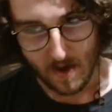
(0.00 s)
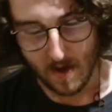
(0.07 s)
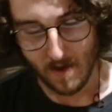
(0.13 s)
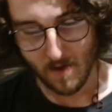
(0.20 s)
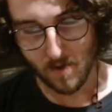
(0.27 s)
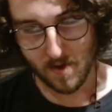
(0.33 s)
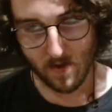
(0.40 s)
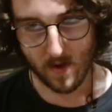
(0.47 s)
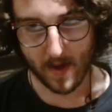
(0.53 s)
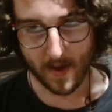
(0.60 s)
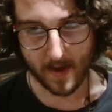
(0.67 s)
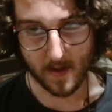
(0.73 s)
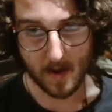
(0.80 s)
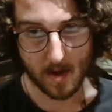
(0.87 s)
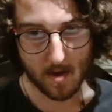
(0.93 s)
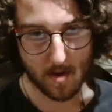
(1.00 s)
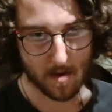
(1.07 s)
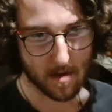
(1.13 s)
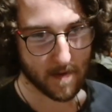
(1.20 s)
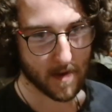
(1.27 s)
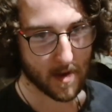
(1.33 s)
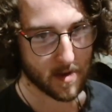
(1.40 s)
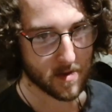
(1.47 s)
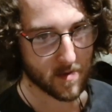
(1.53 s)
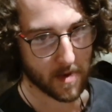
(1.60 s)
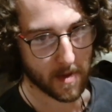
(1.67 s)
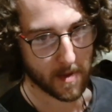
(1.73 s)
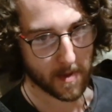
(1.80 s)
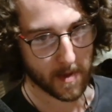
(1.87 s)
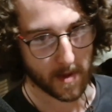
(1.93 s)
It was okay that he got into fights
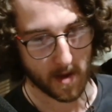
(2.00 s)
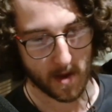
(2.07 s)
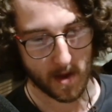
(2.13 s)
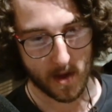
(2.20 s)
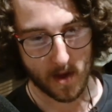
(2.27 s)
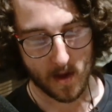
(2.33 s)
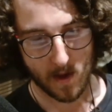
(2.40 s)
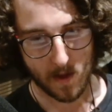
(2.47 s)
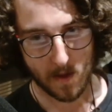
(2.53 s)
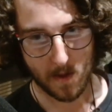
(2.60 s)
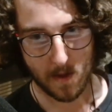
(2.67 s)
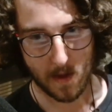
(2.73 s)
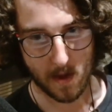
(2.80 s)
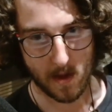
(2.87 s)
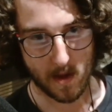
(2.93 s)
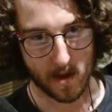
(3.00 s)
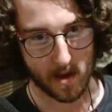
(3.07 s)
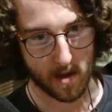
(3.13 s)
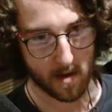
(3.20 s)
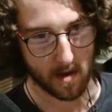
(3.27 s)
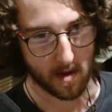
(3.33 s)
with the